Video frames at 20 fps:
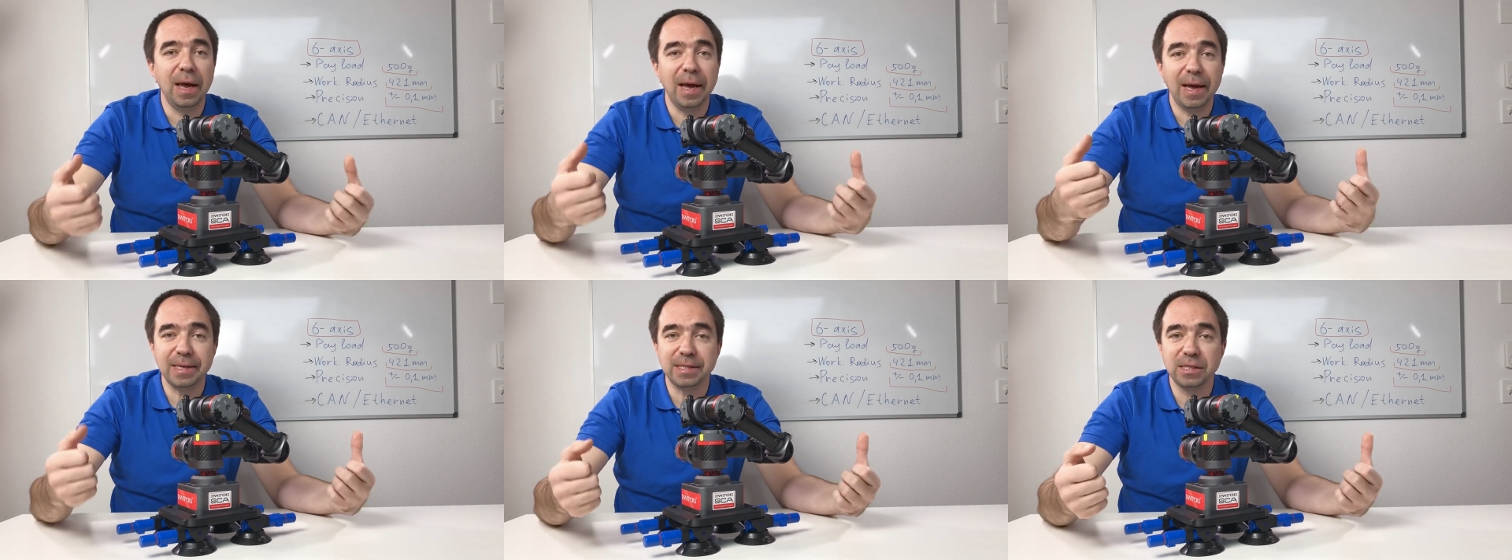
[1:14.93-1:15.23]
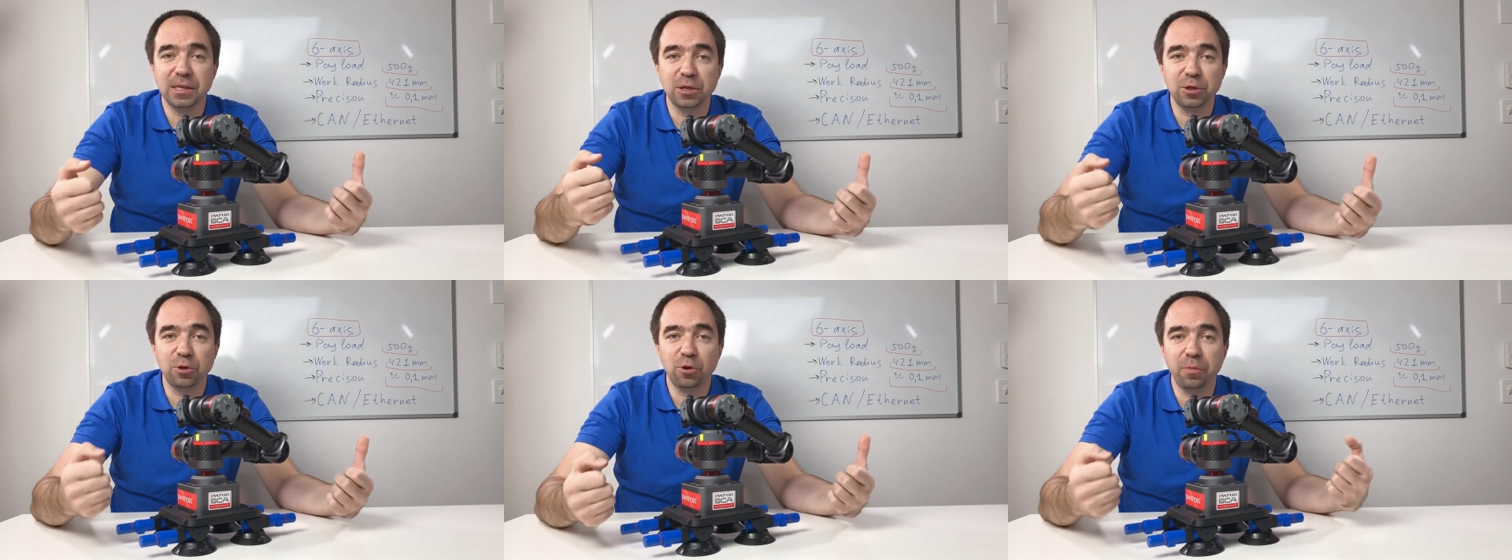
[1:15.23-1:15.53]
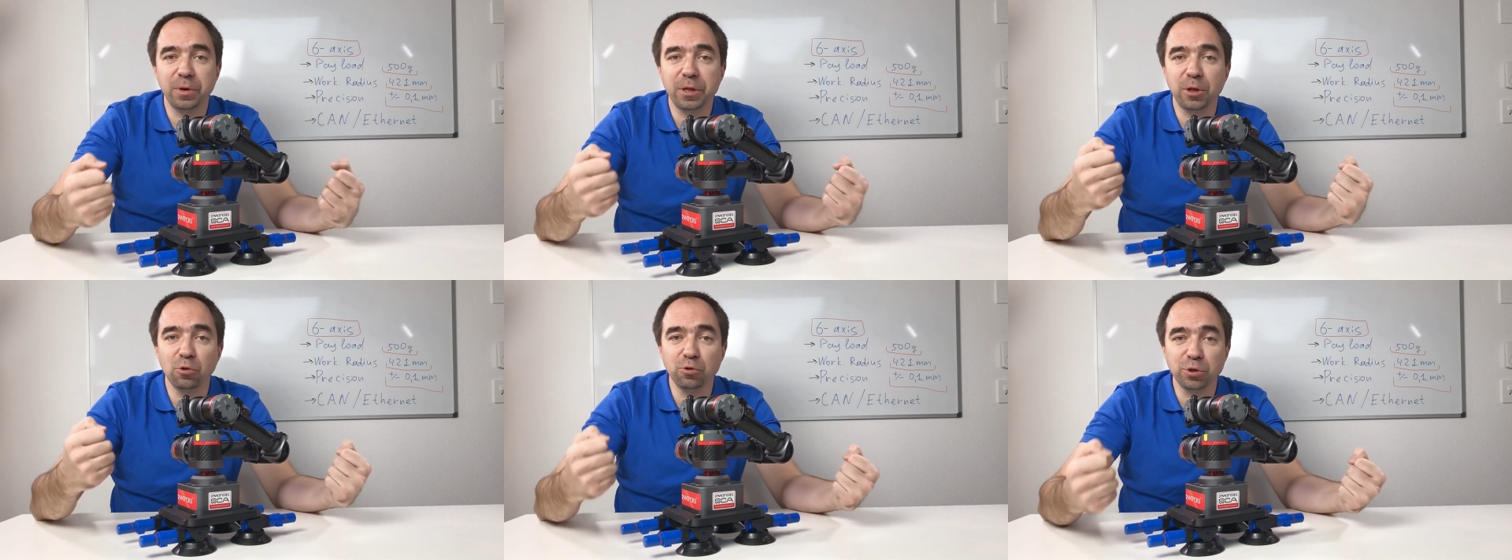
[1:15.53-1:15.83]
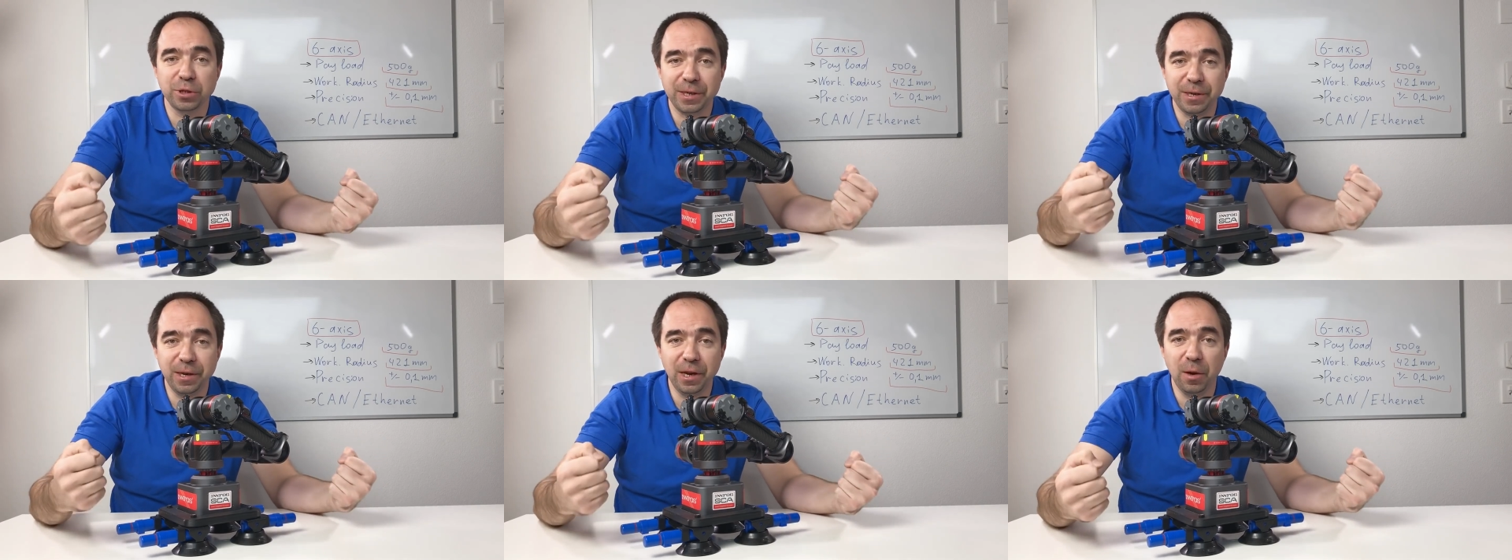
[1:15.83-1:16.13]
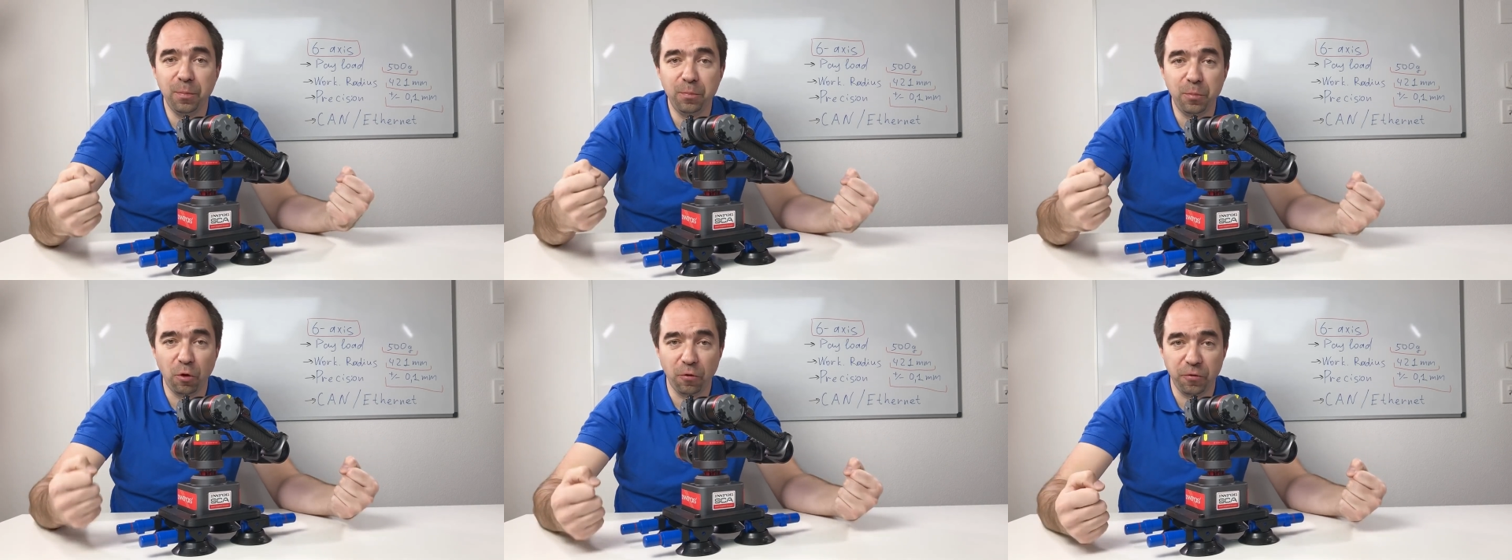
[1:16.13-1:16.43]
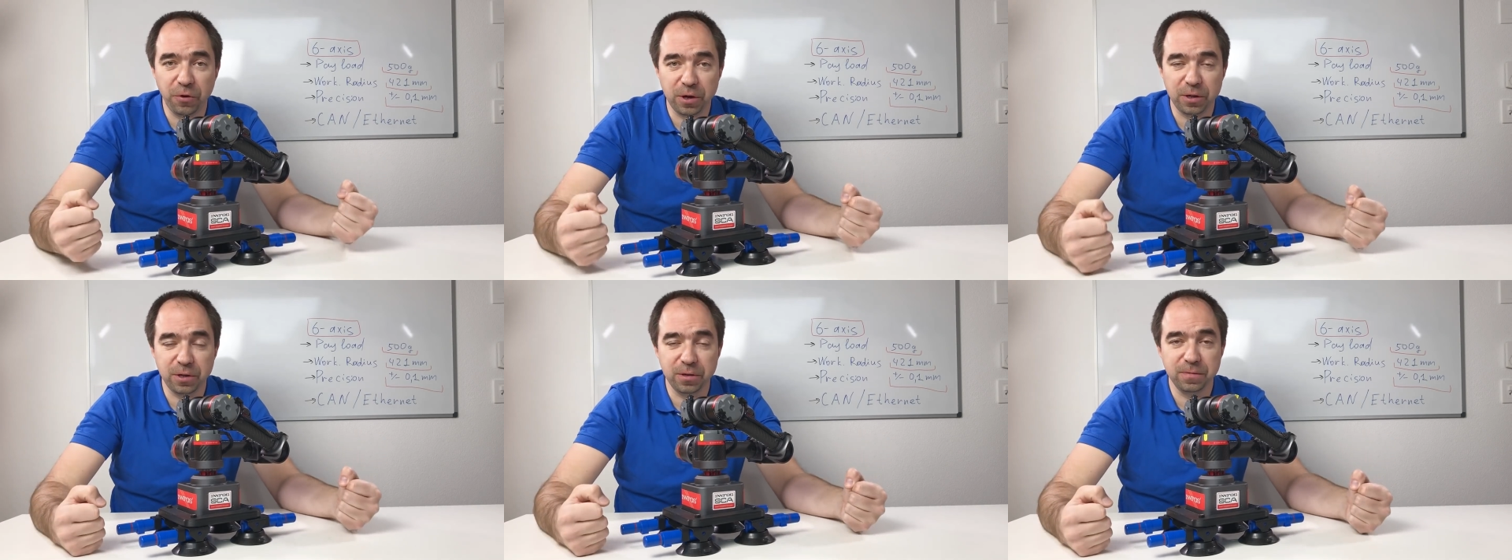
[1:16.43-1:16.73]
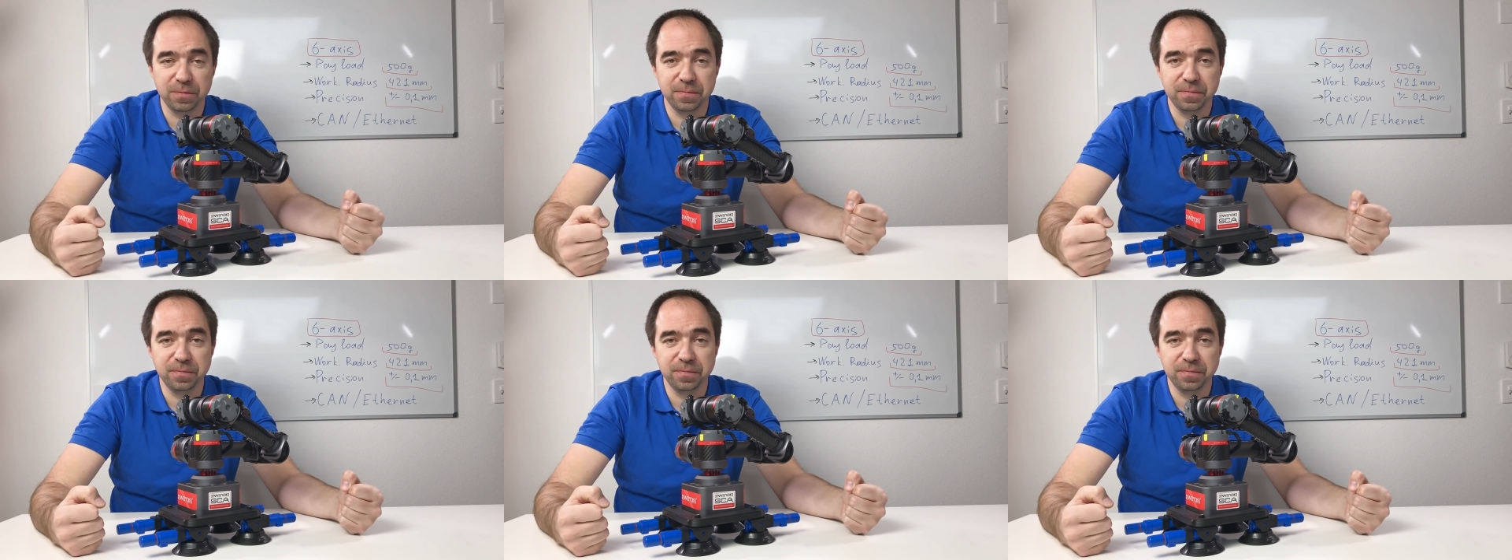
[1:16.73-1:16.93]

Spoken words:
as this robot looks really perfect.